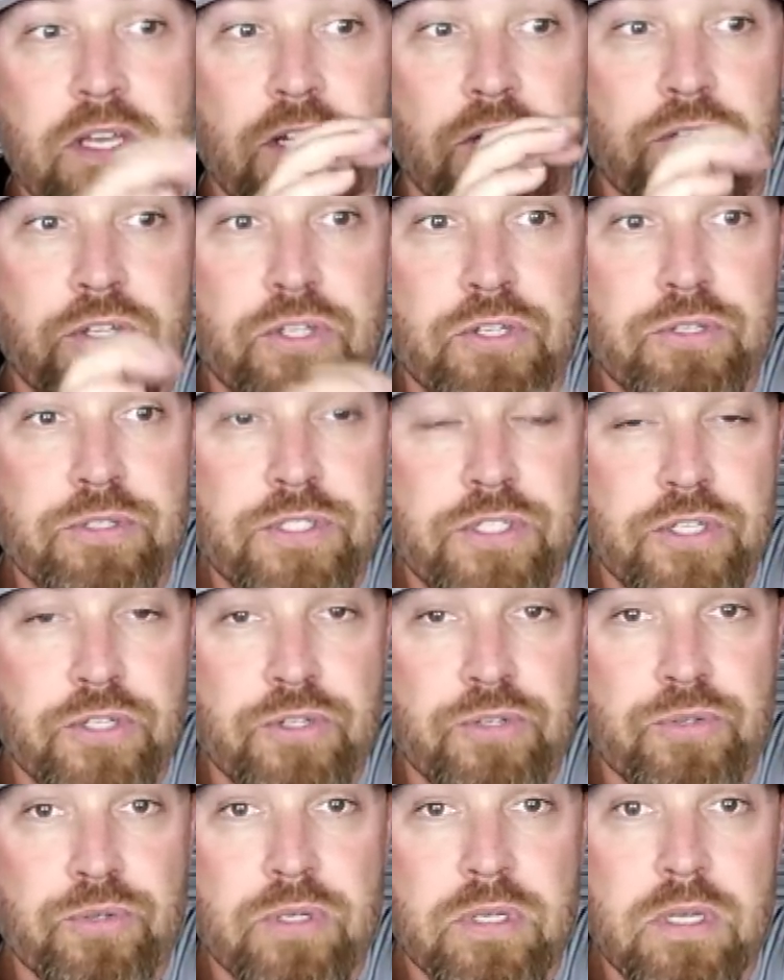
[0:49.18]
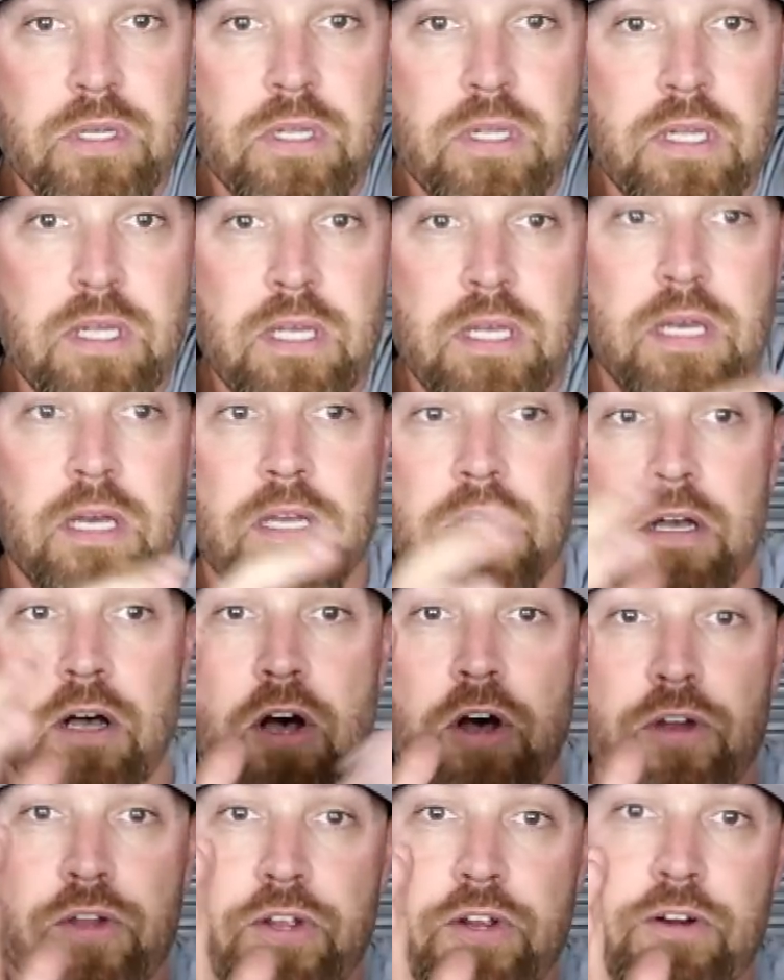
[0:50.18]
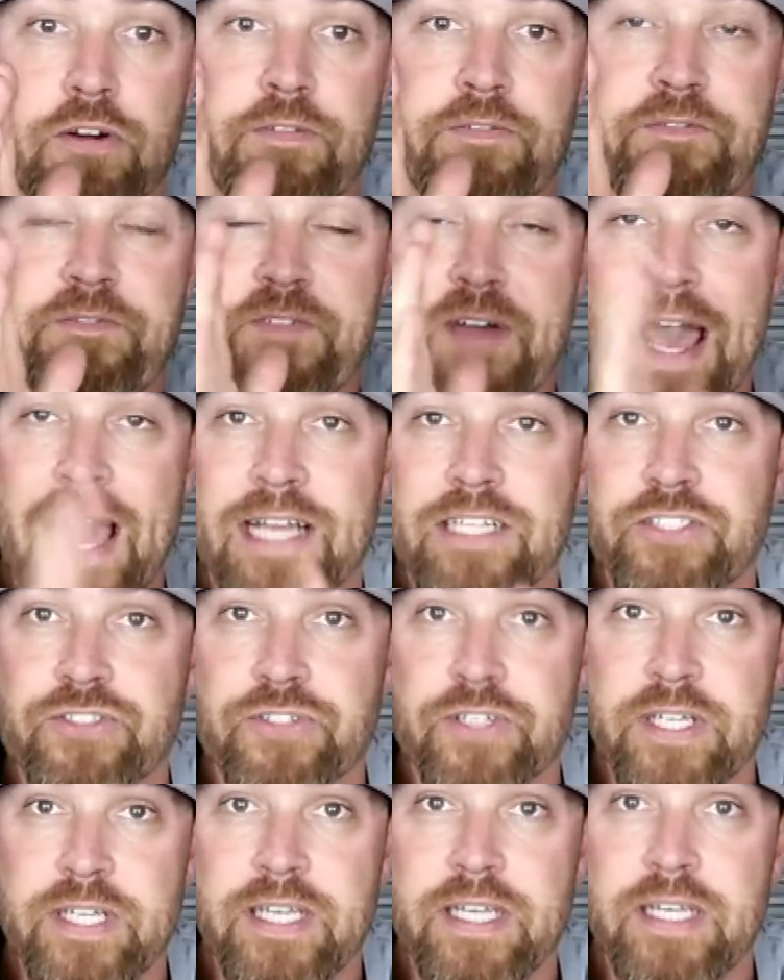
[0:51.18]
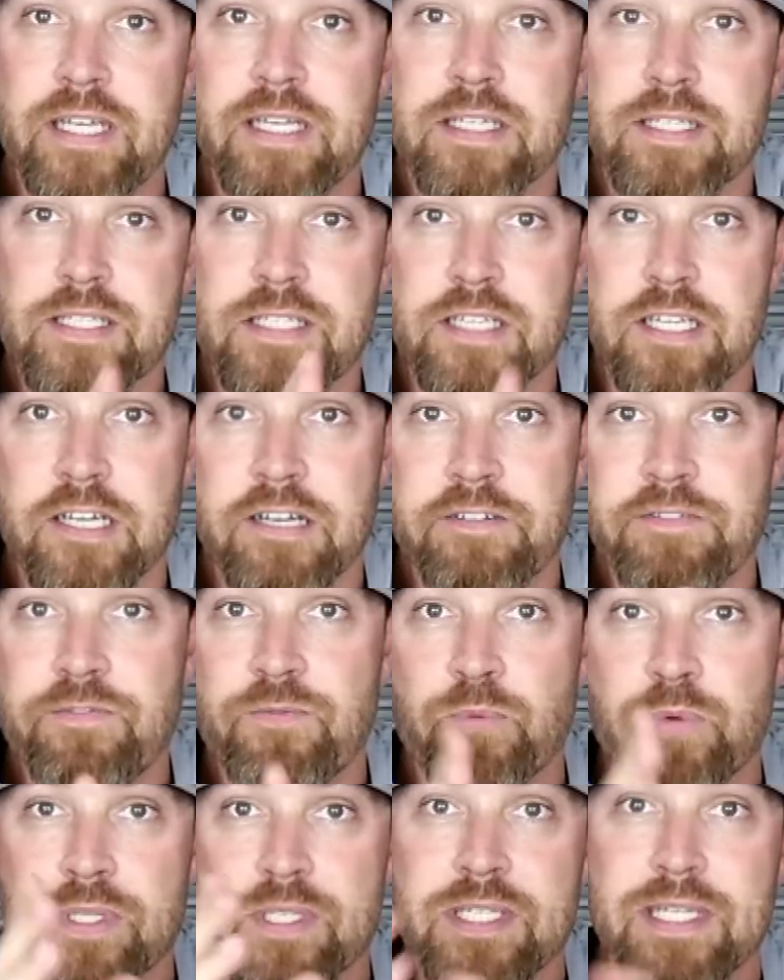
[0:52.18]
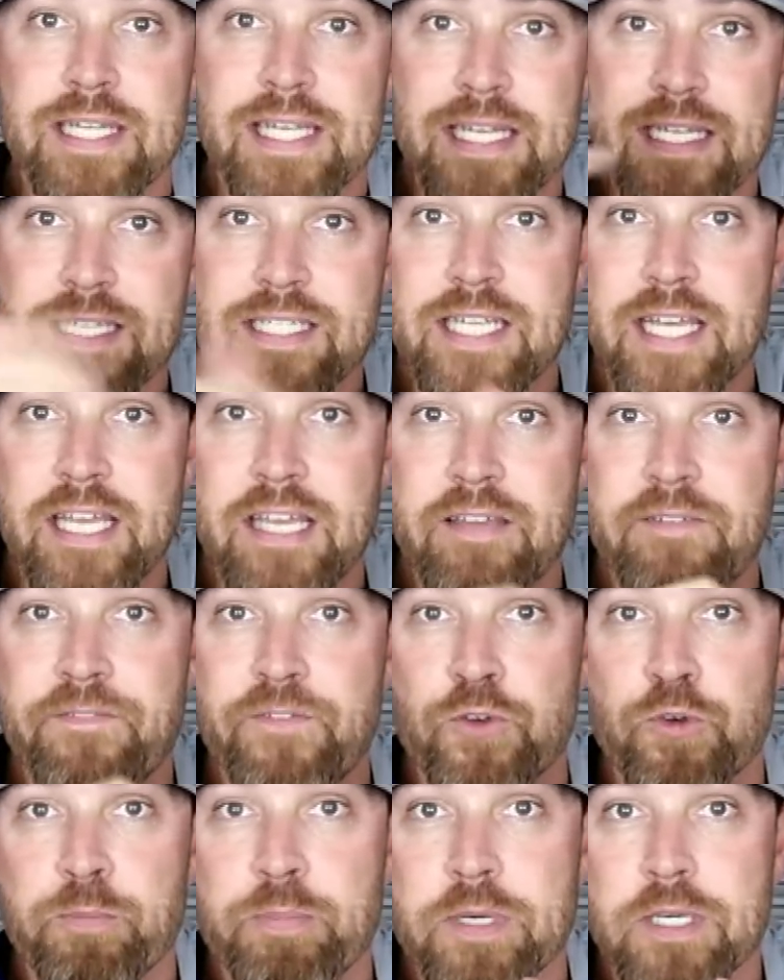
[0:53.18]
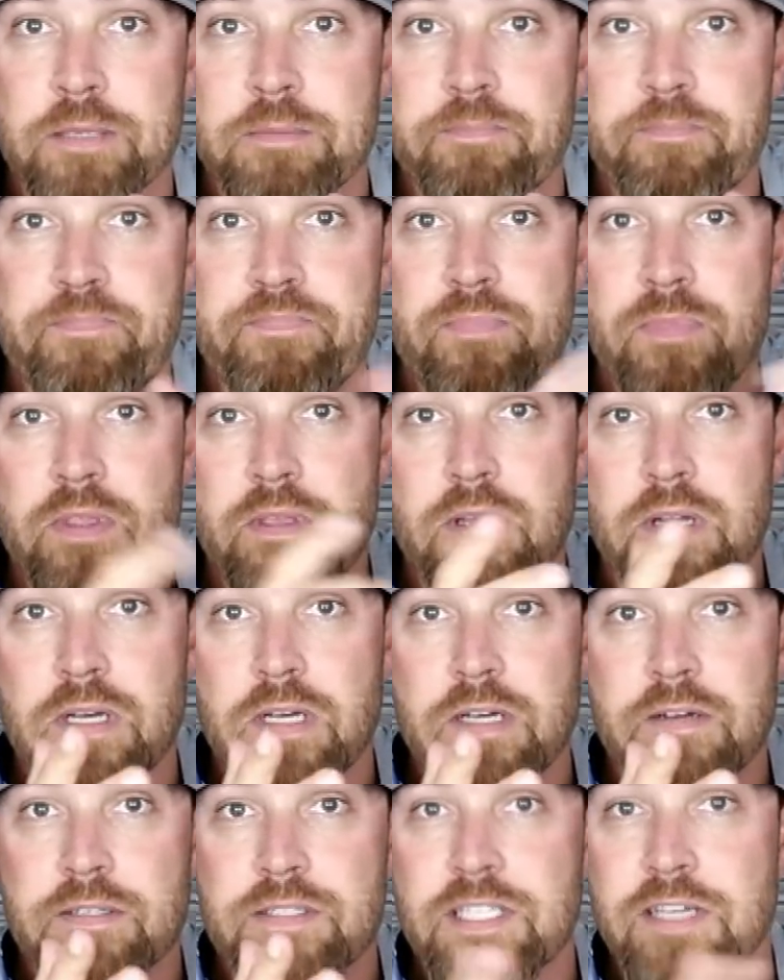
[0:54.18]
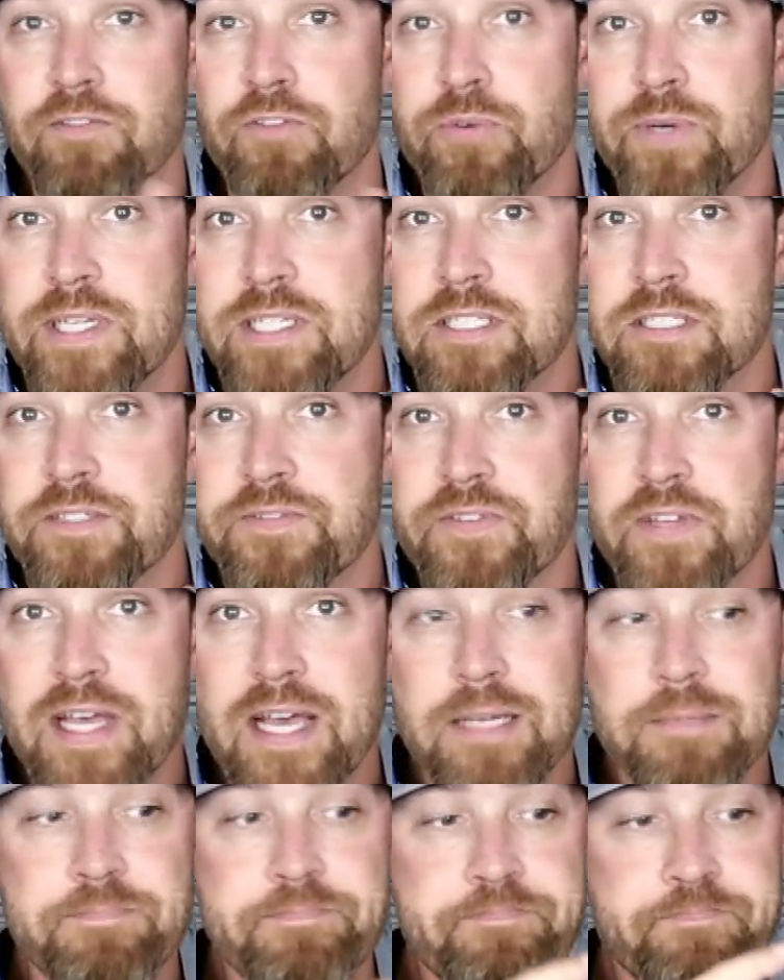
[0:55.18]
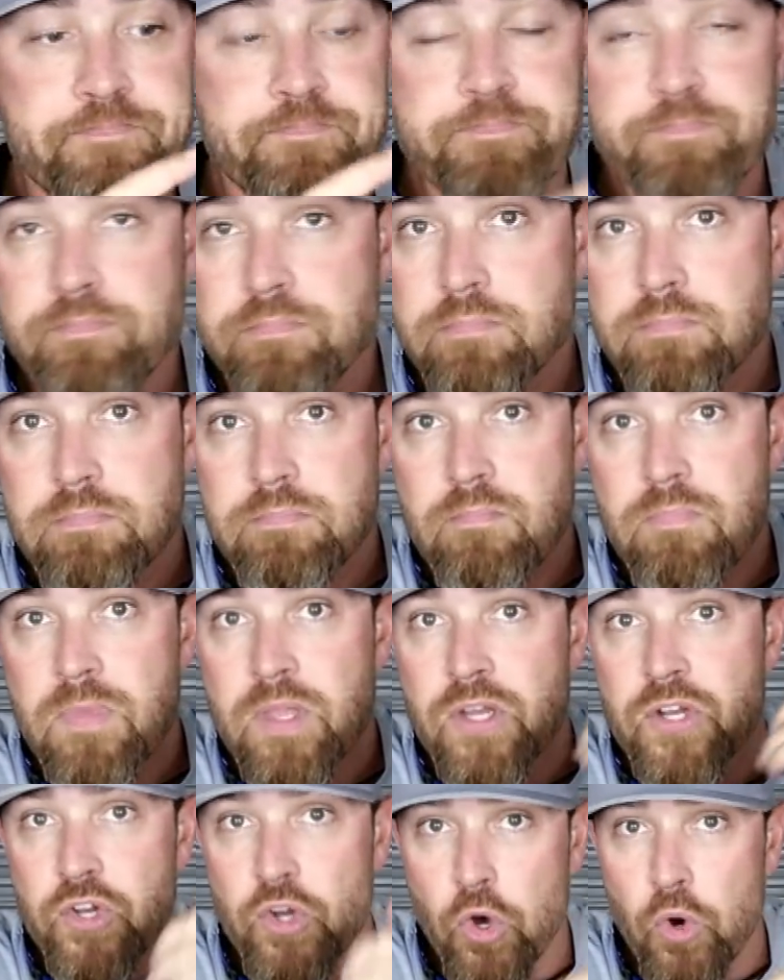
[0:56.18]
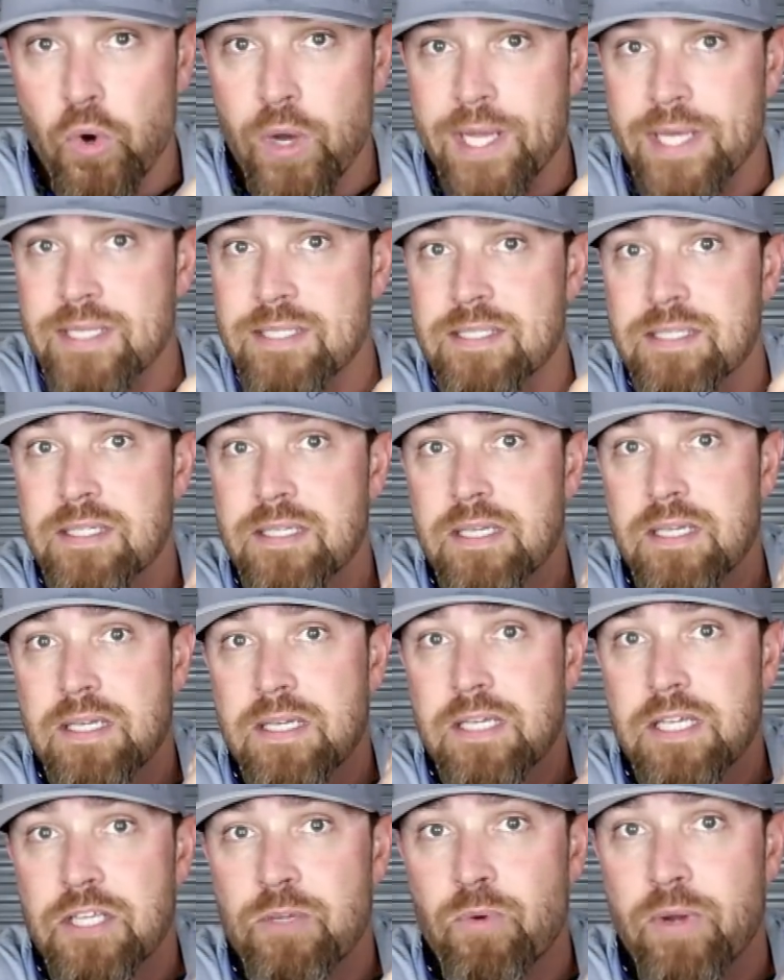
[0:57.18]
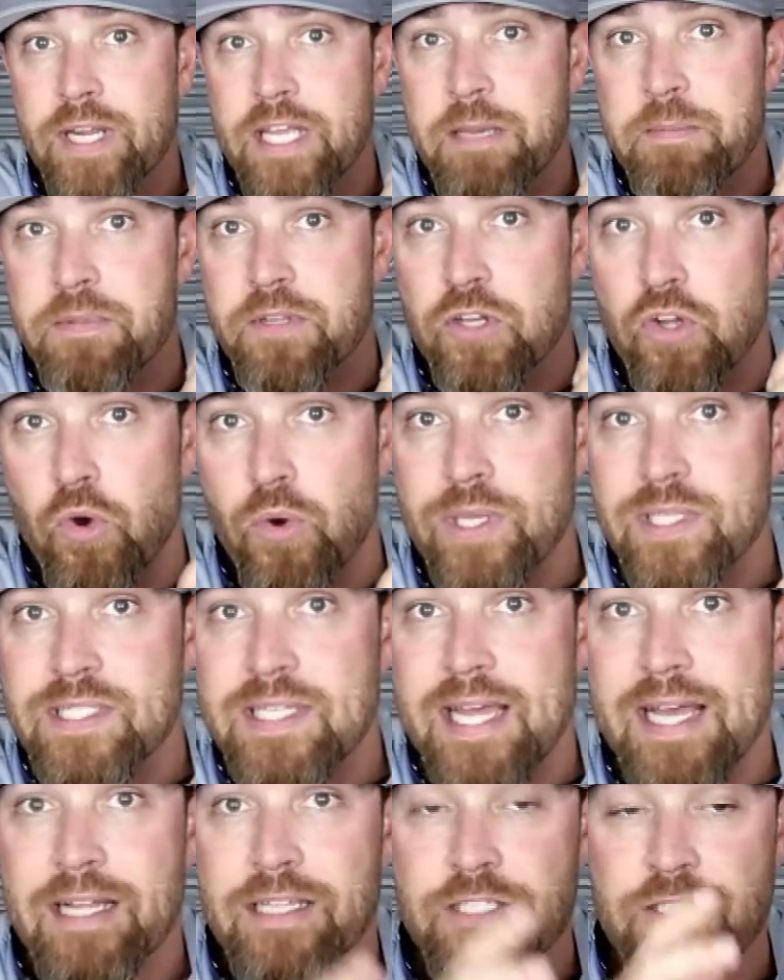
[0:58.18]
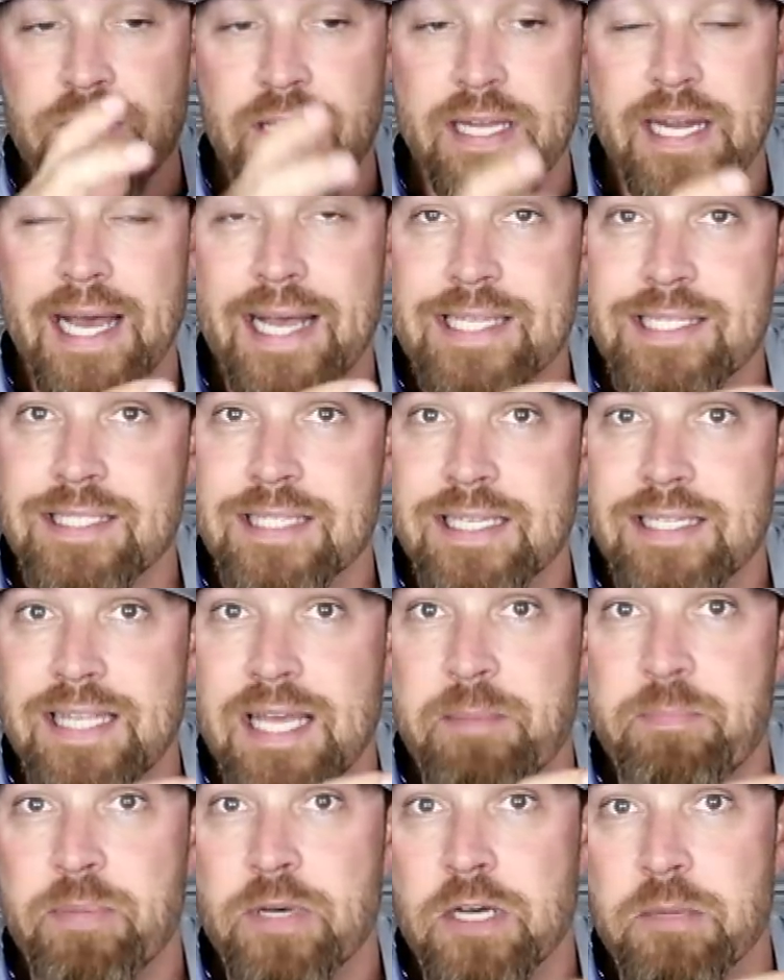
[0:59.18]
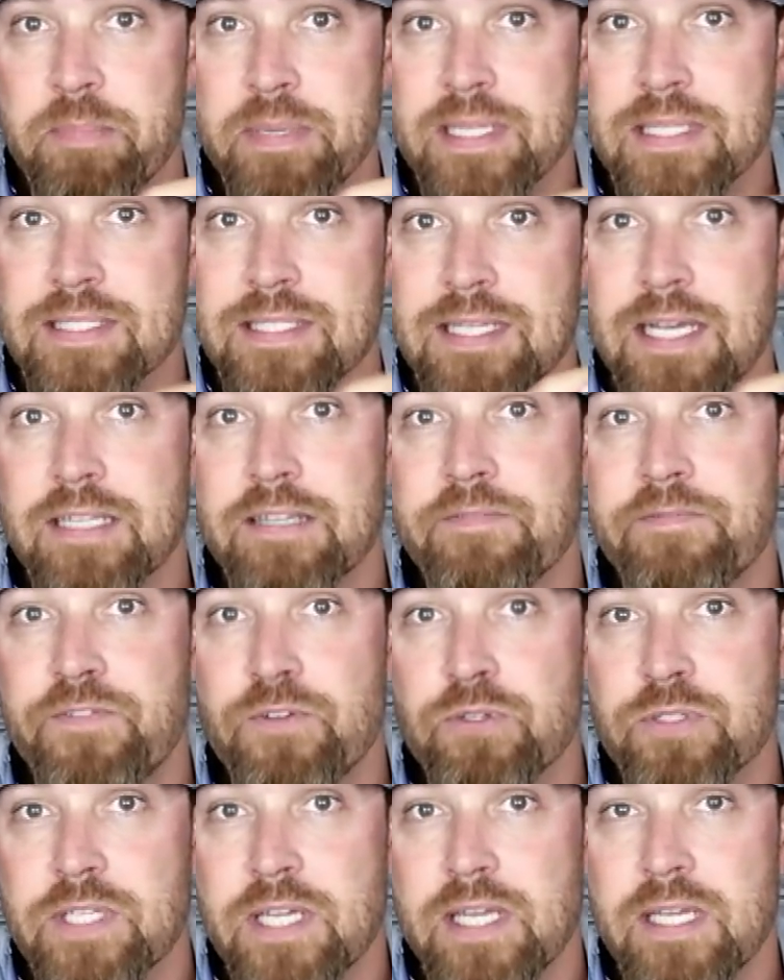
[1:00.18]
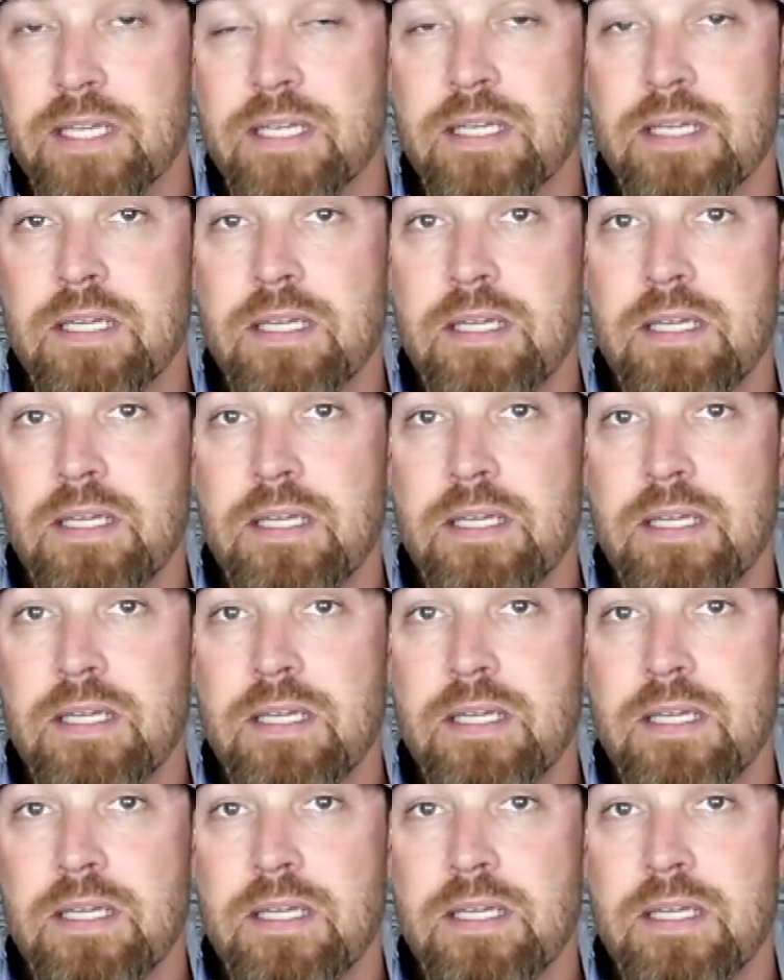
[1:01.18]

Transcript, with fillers: Used to all your factory stuff was an in-tank fuel pump. Several reasons for that. Noise. You want to keep the noise down so they'd isolate that pump inside the fuel tank.